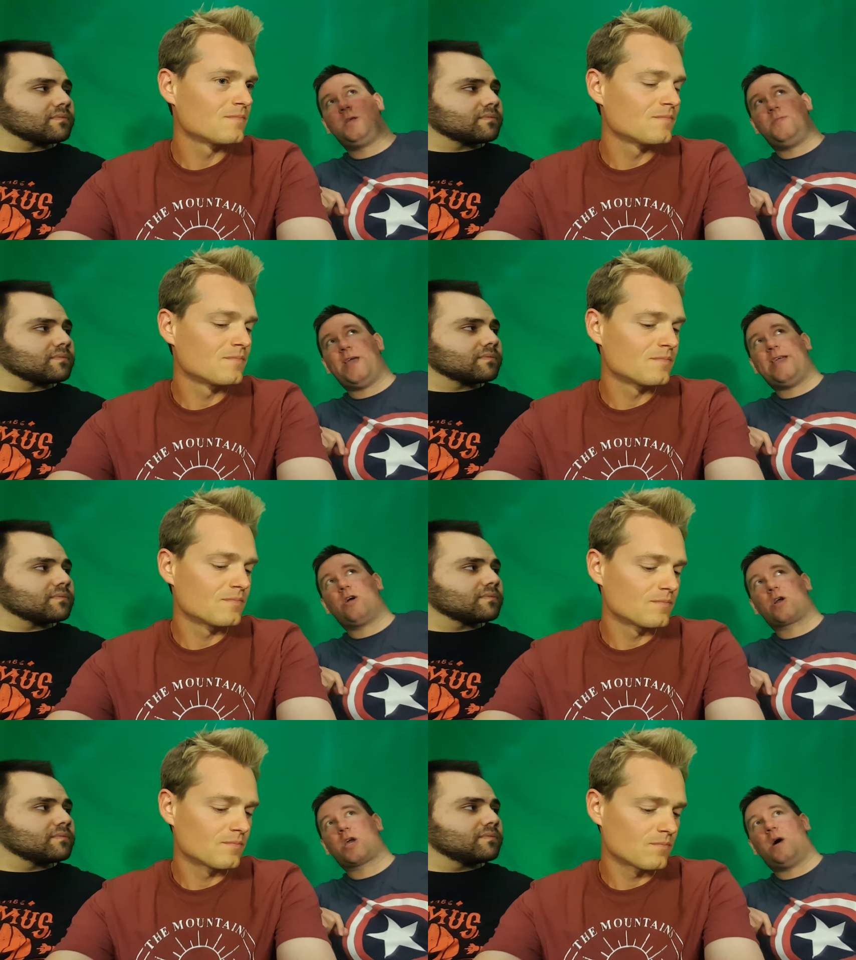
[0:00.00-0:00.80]
Speaker 1: they
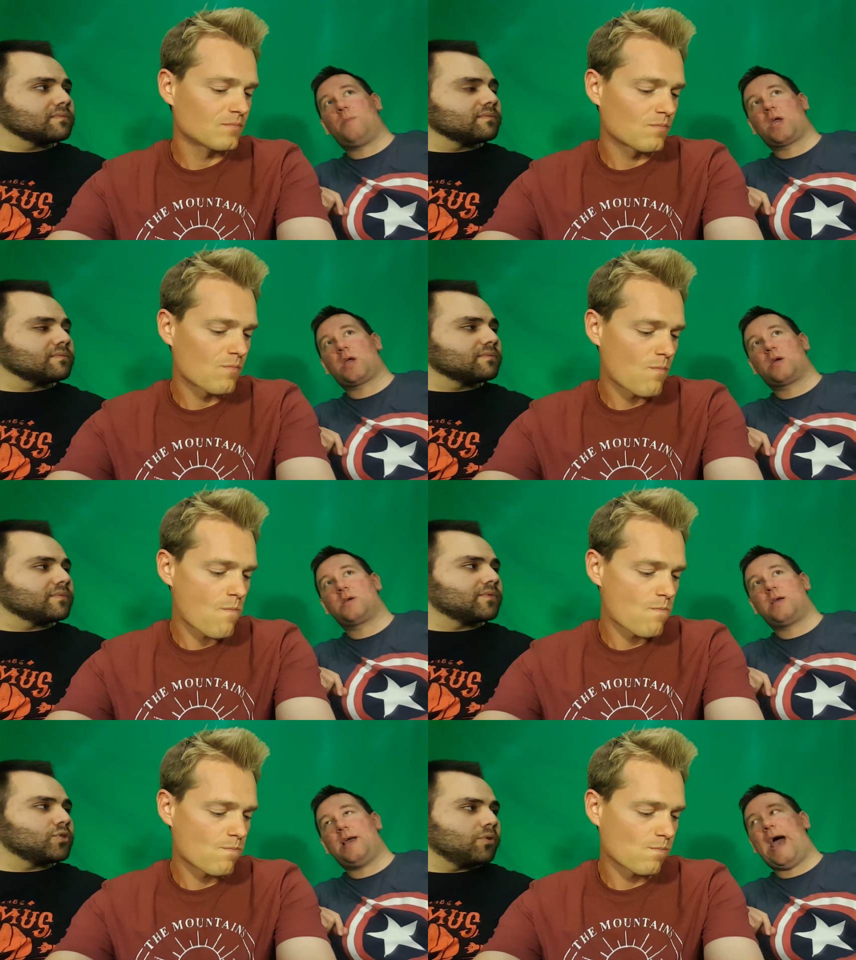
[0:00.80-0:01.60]
are coming
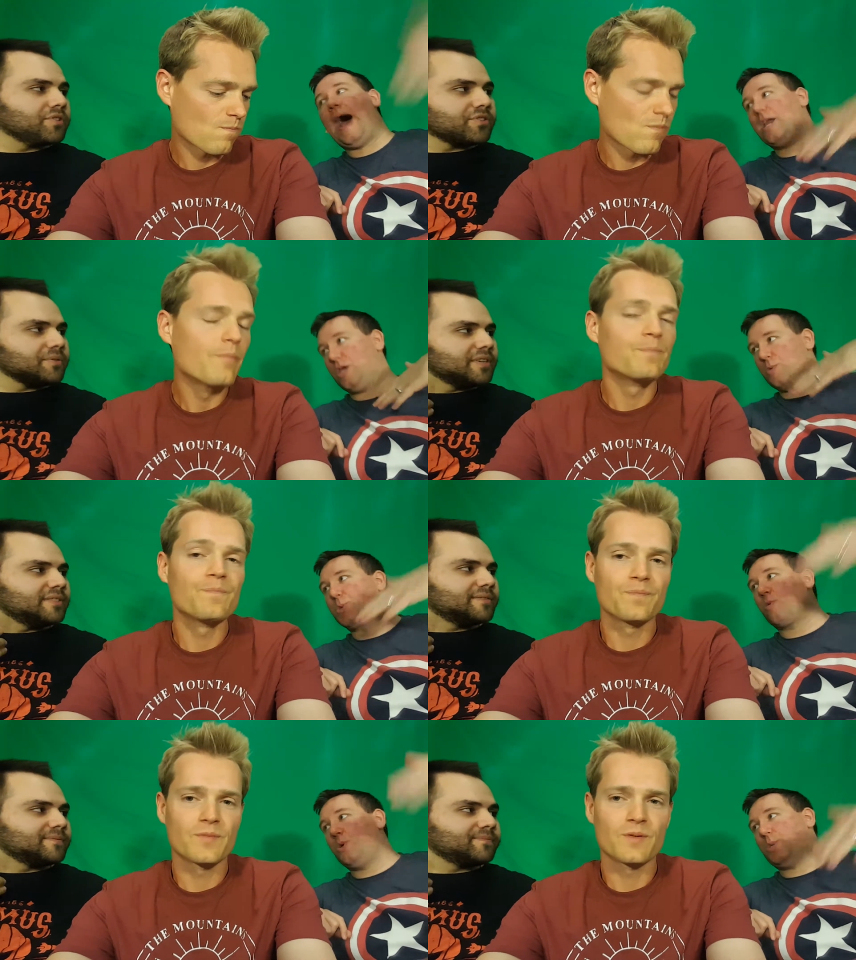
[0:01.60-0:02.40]
towards you,
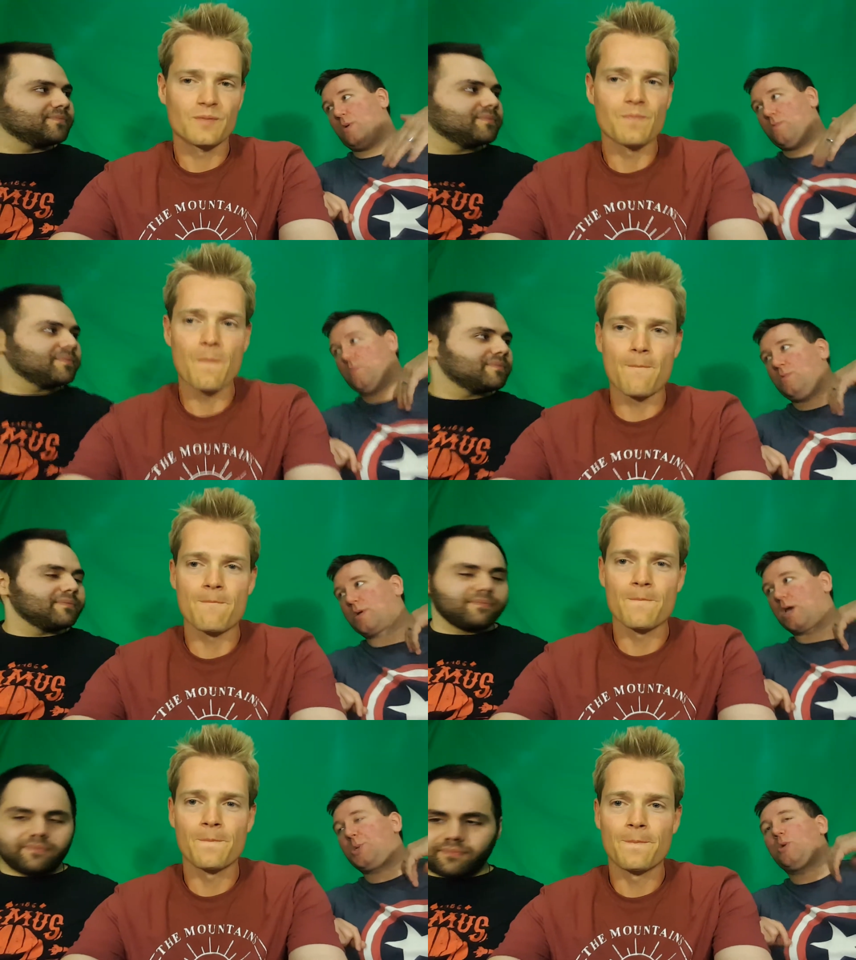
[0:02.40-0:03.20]
towards you, because mm-hmm. mm
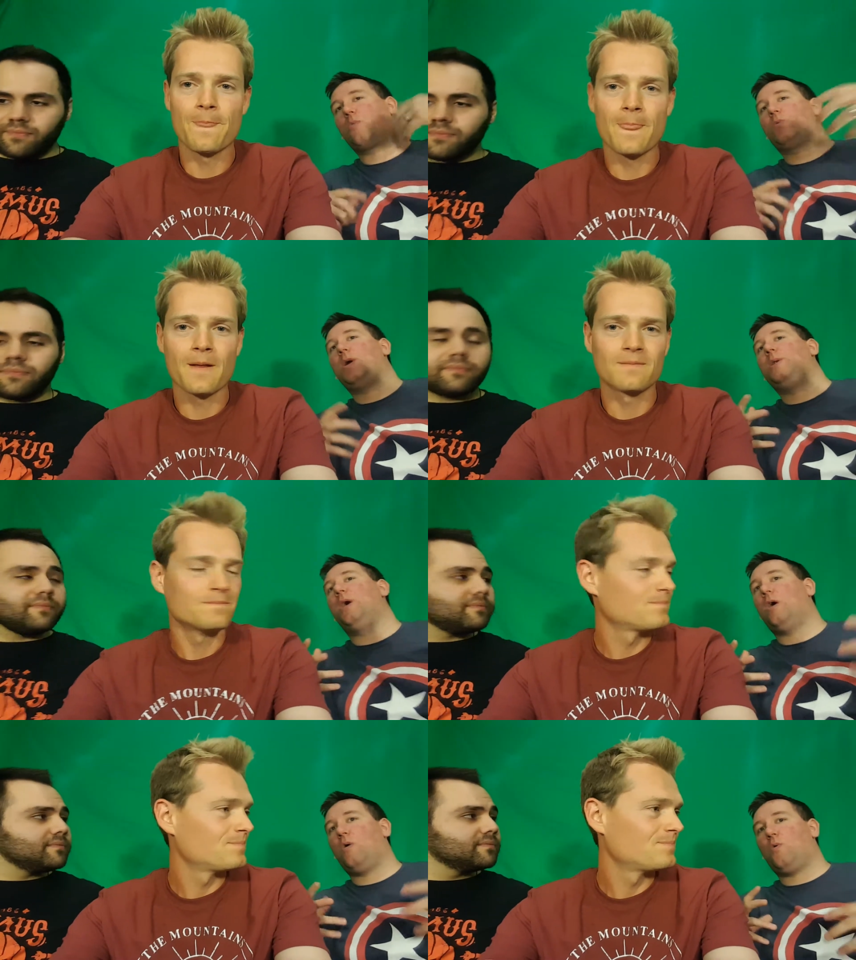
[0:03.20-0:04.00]
-hmm. you don't really
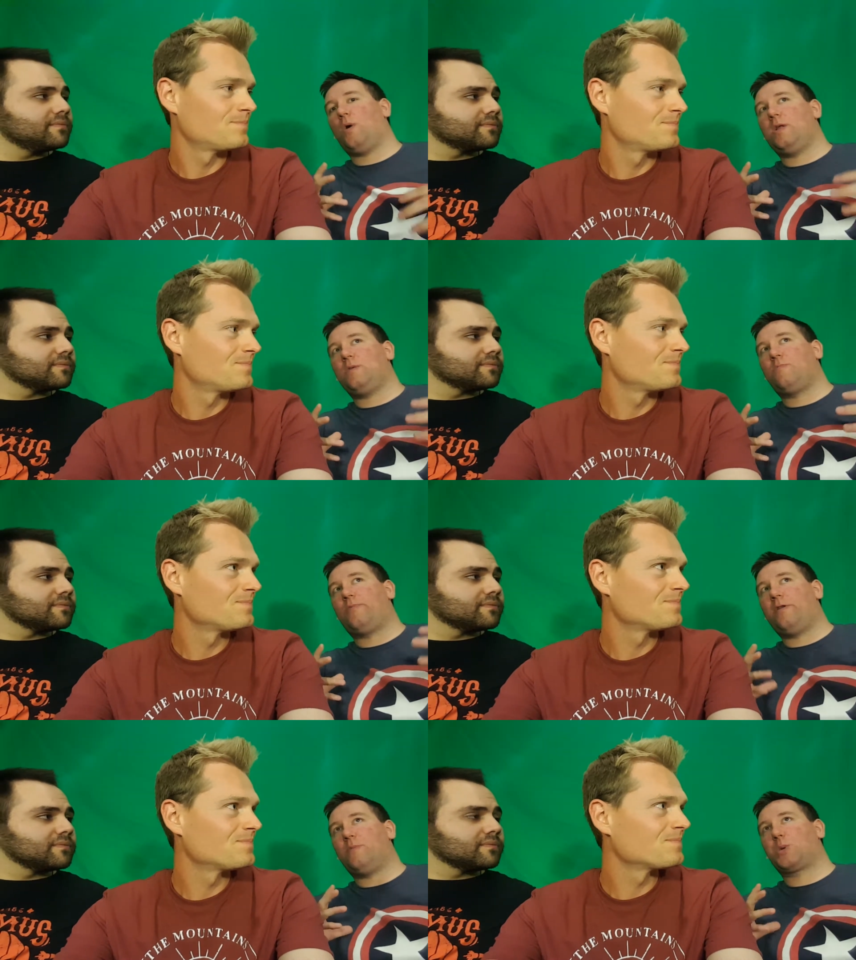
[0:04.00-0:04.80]
know
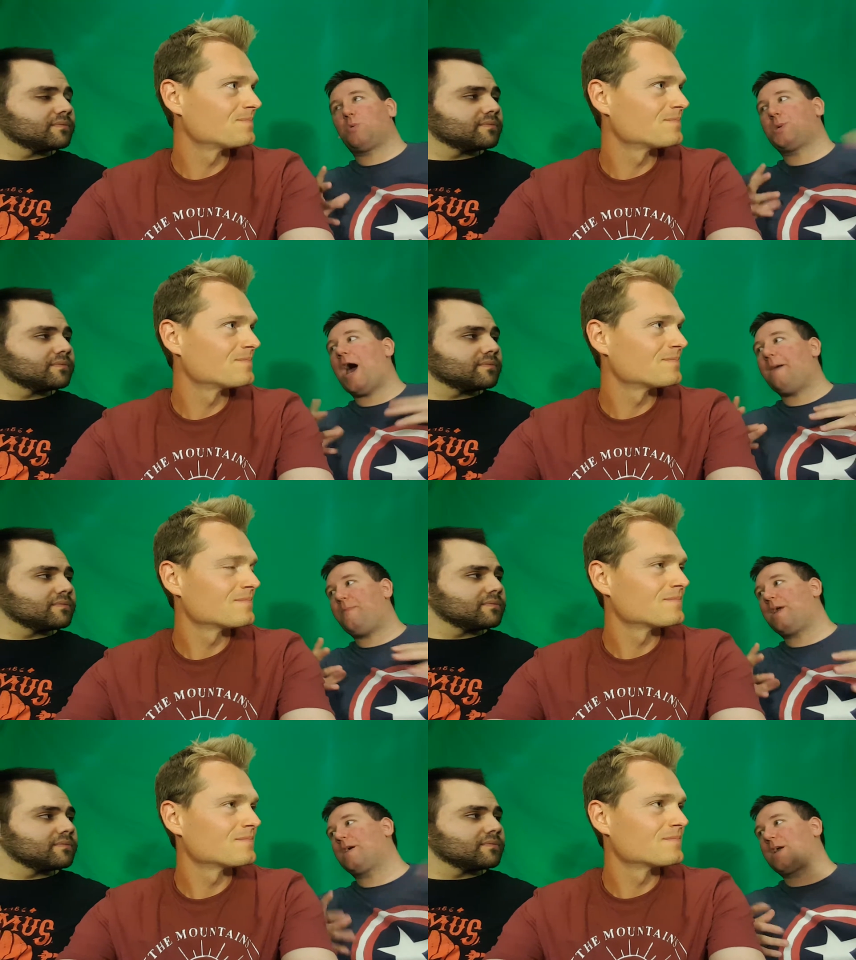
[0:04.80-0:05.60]
pretty much what's
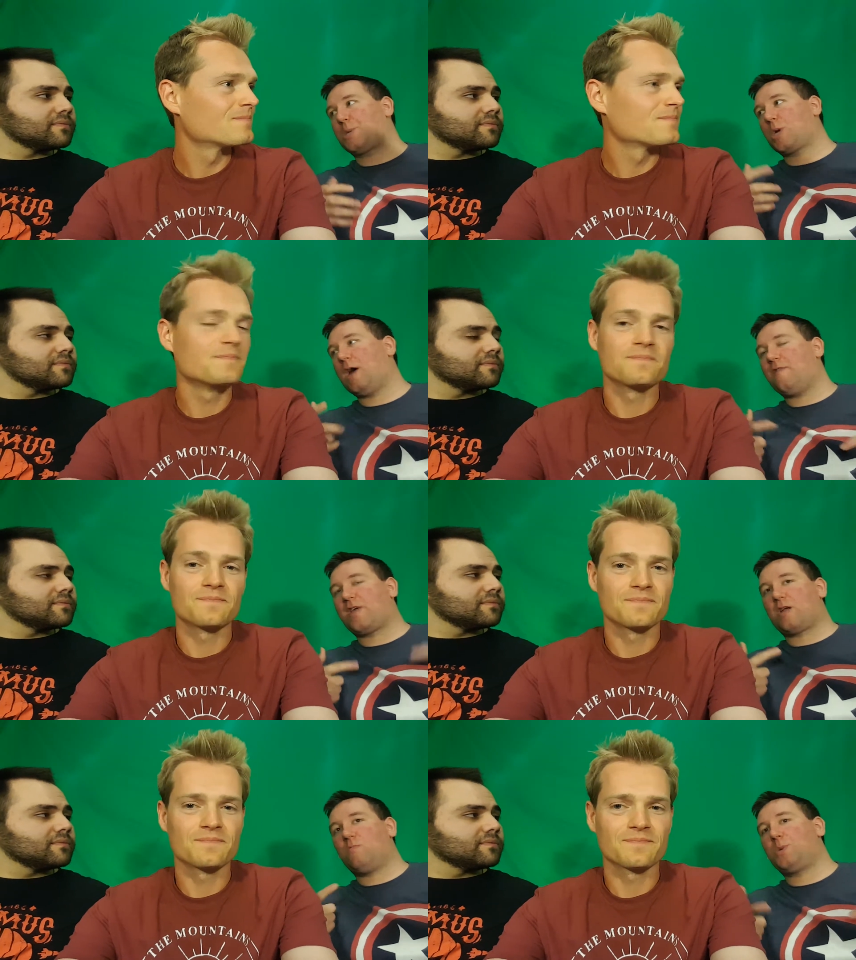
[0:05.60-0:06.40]
happening. Like it's kind of
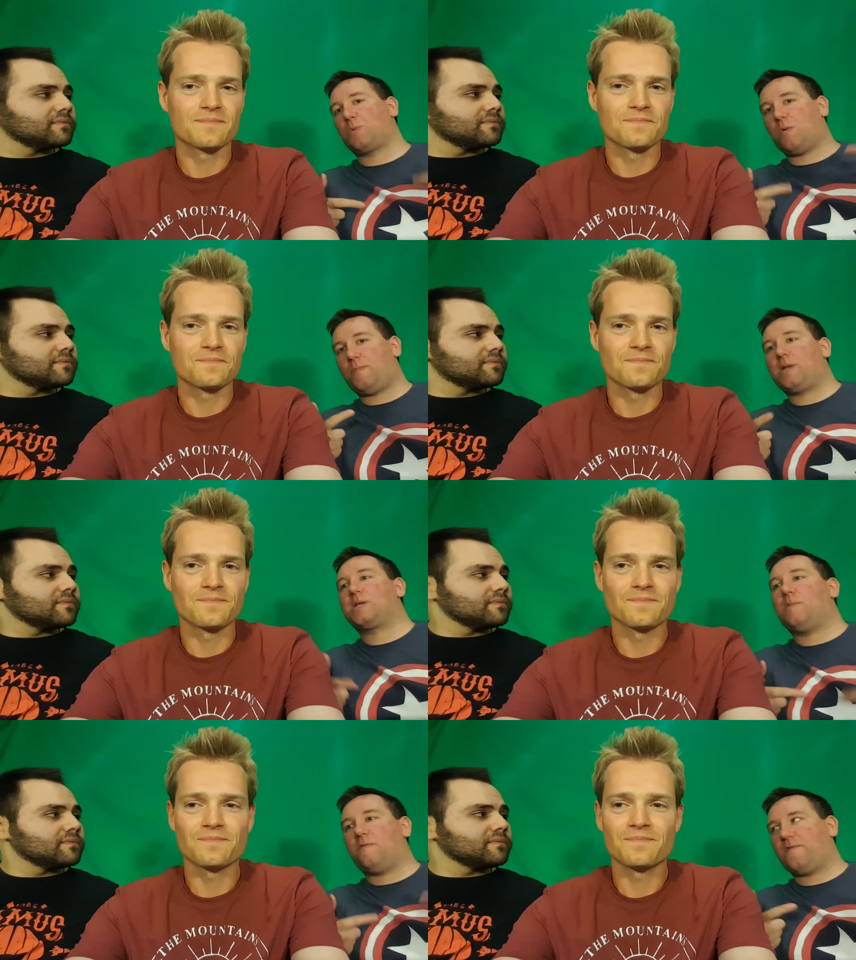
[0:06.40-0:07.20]
like a rinse and repeat
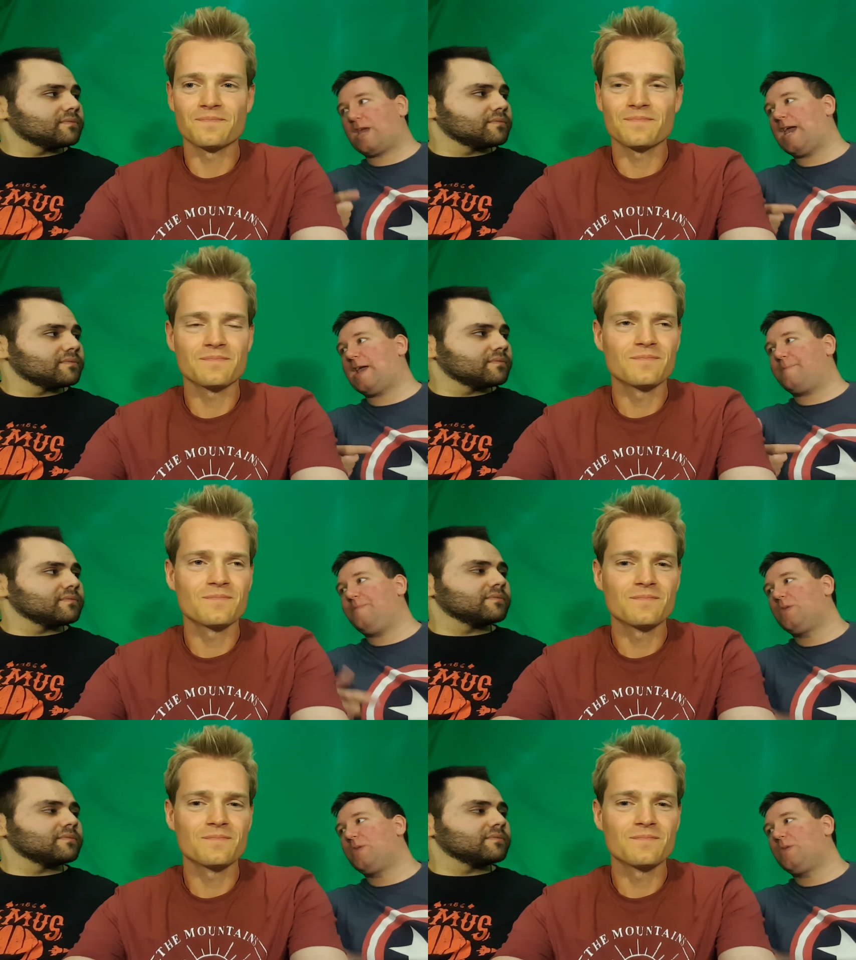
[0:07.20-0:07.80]
type of a game.